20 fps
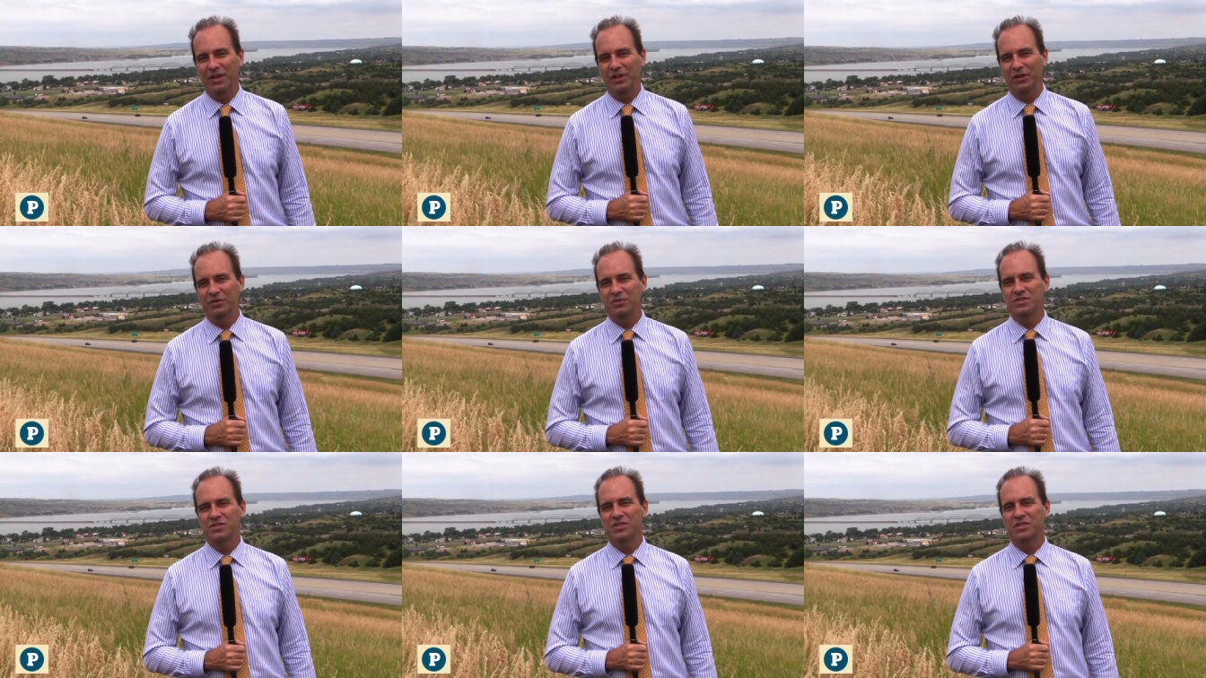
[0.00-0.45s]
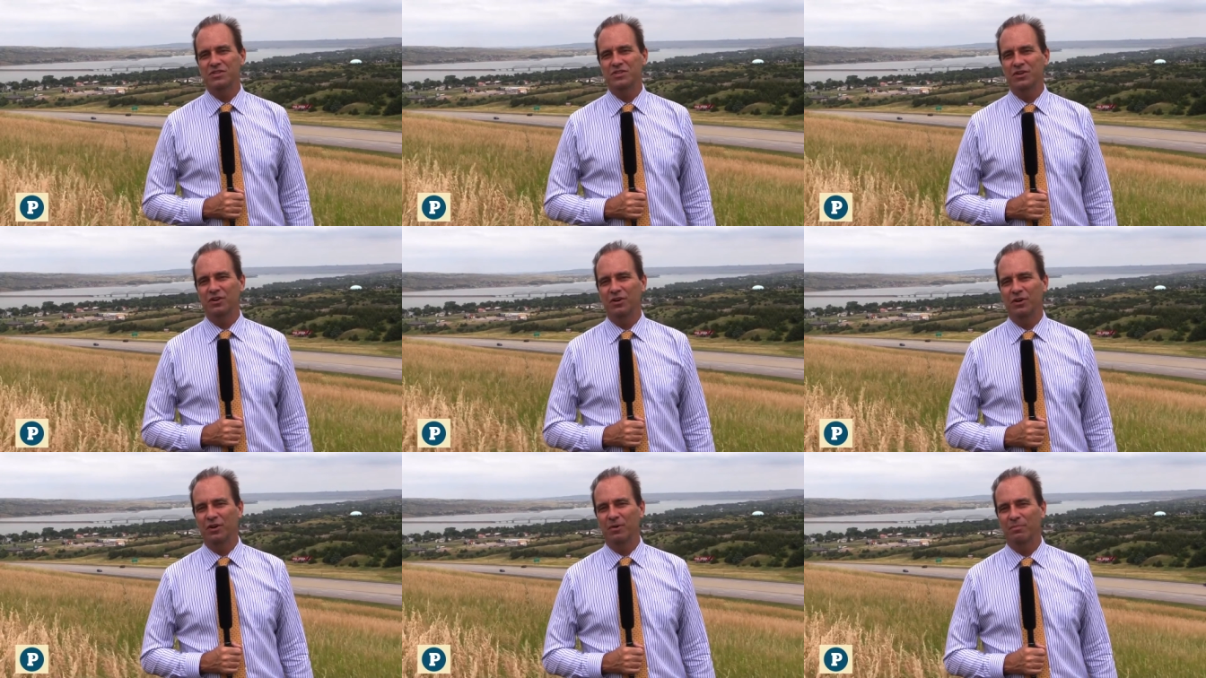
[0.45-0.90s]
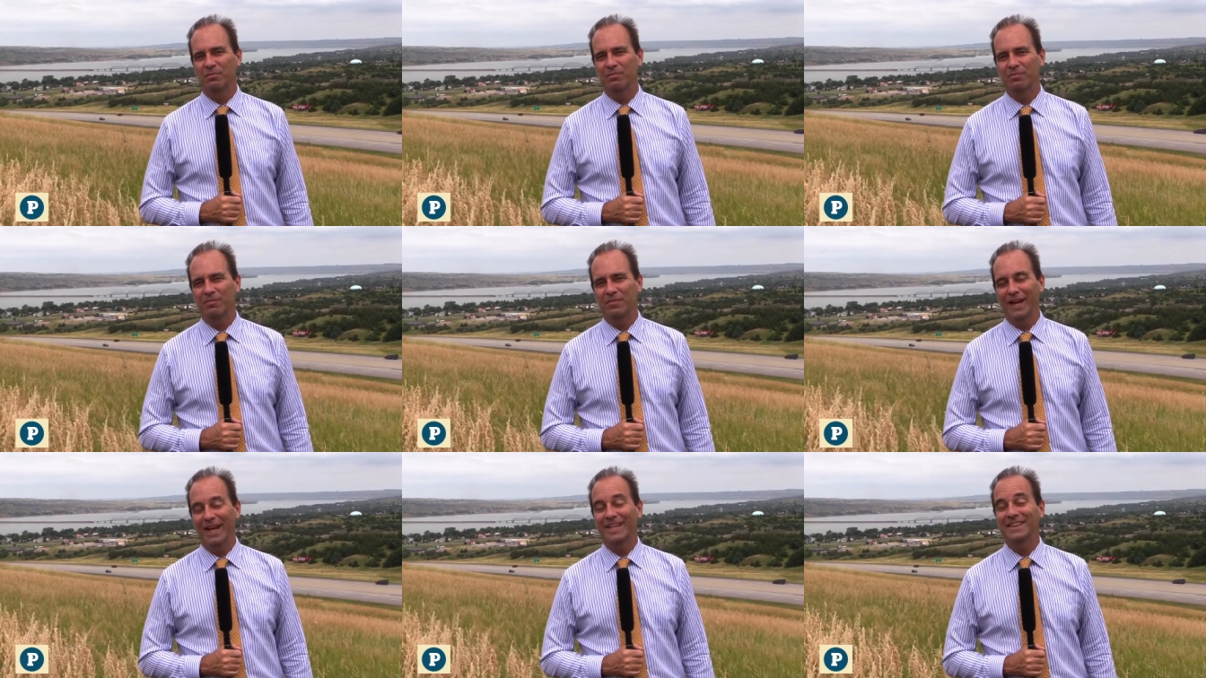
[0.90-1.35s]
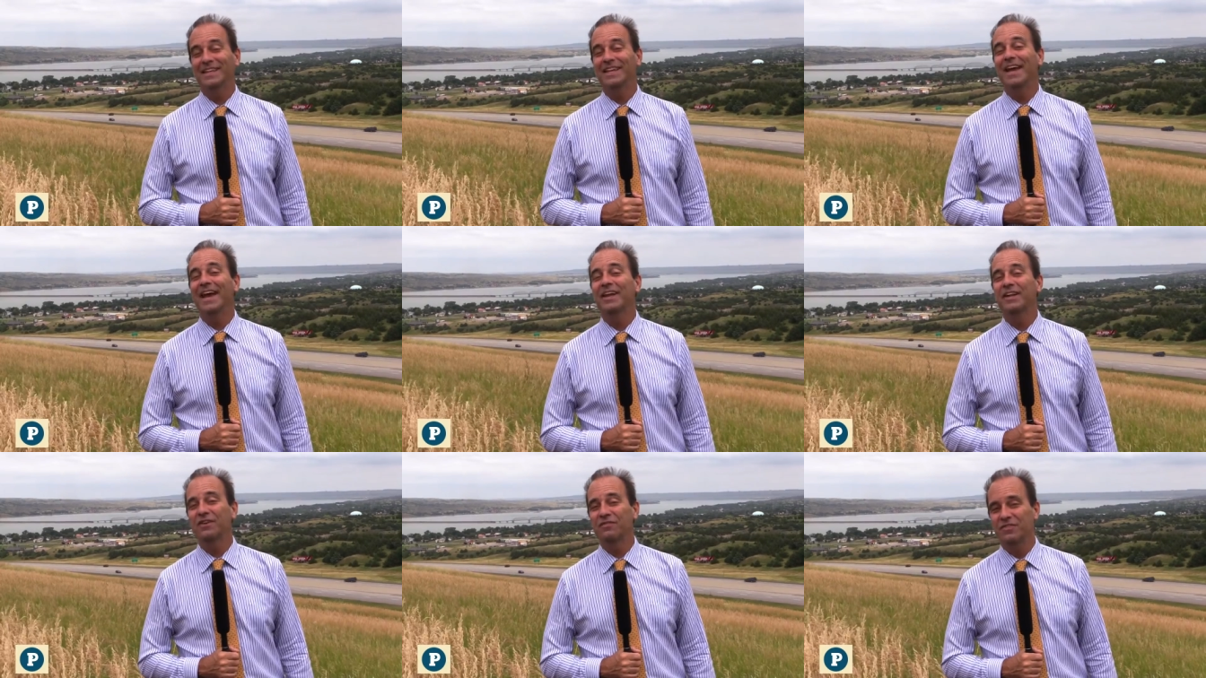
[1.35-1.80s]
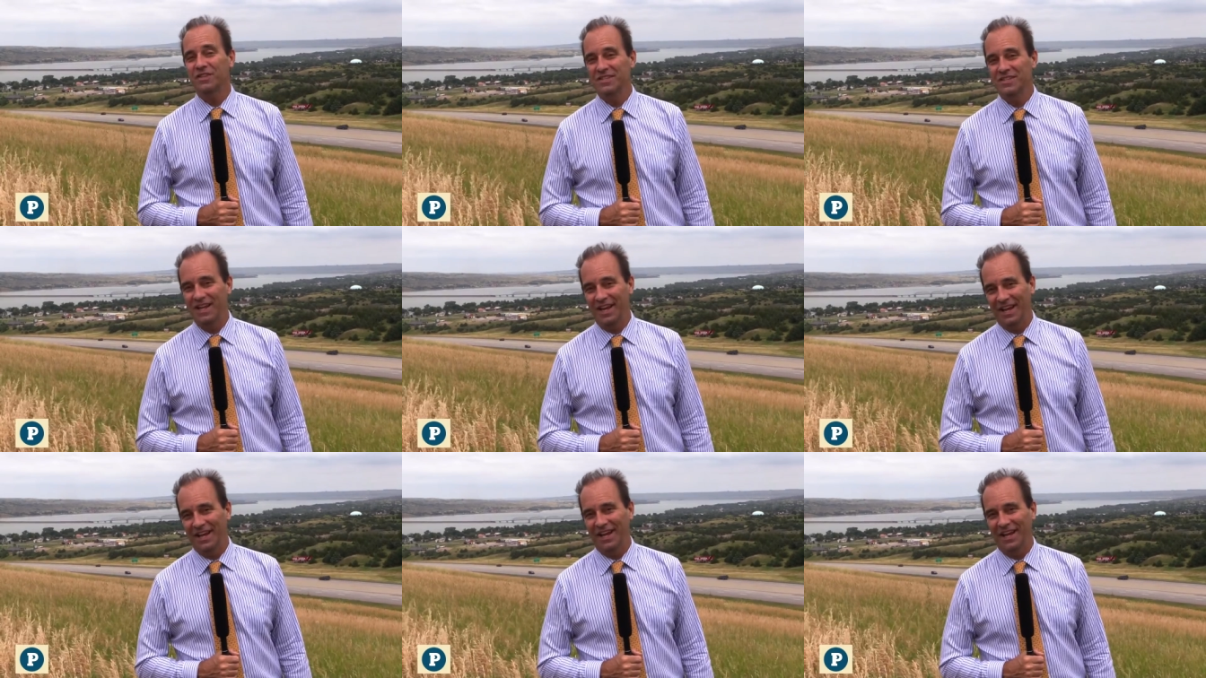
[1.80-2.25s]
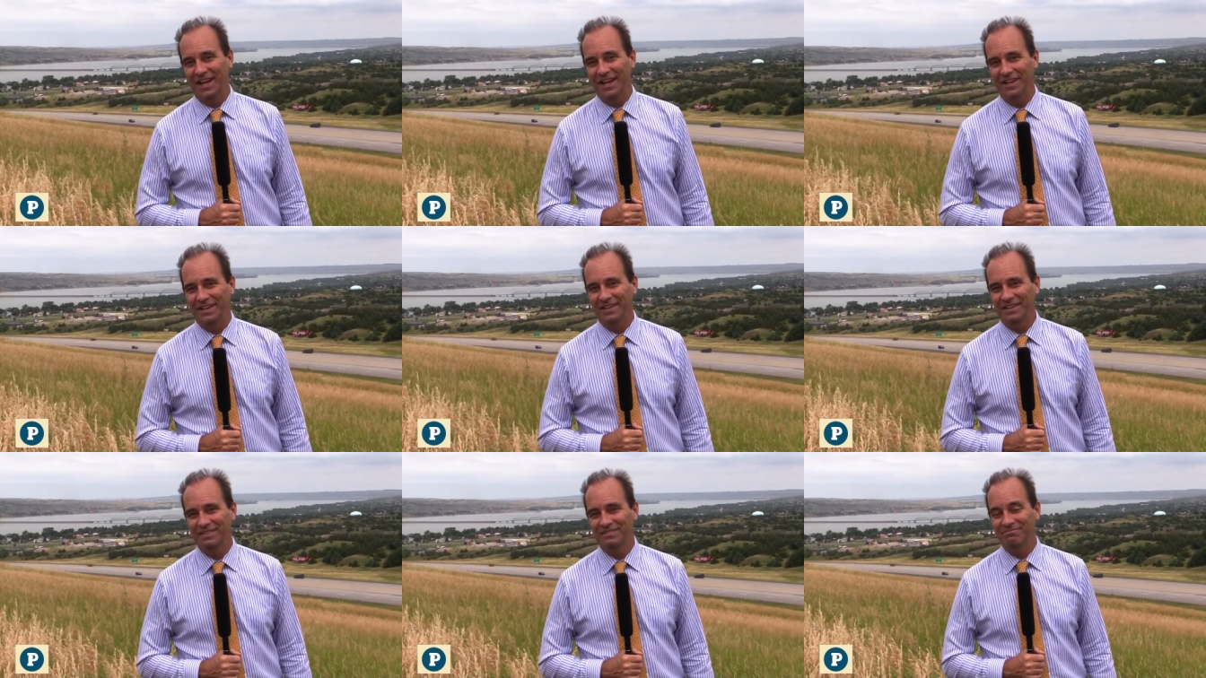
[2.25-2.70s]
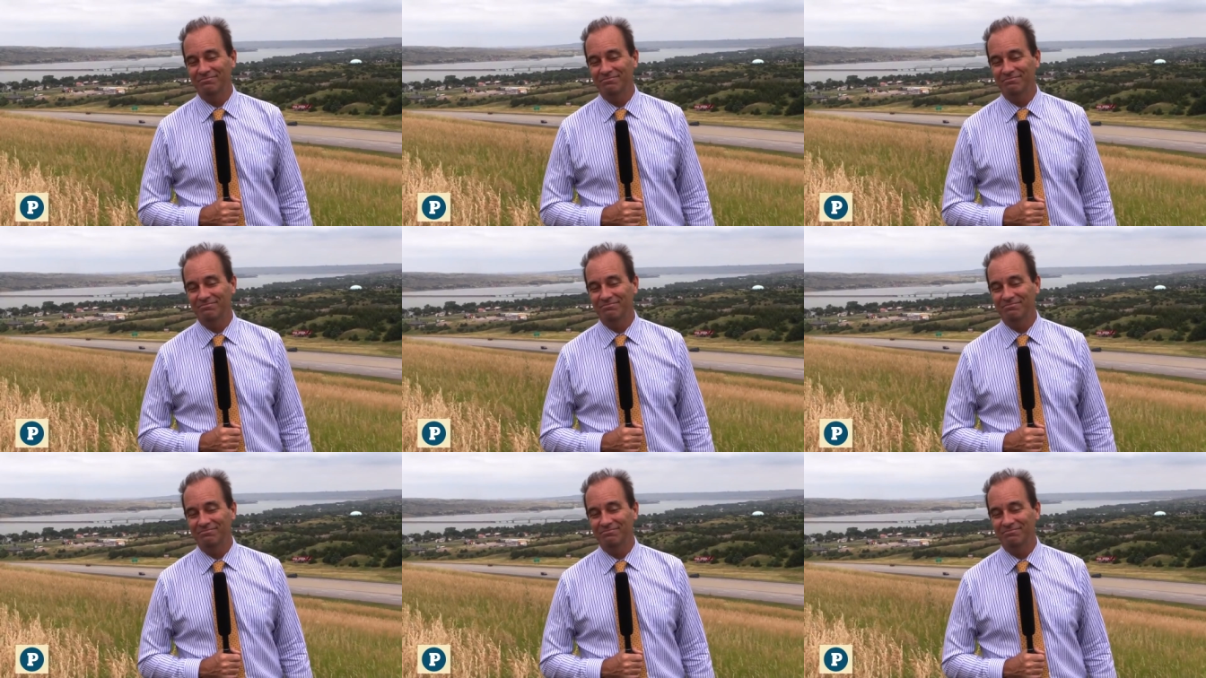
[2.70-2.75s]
used the term, at the end of the day,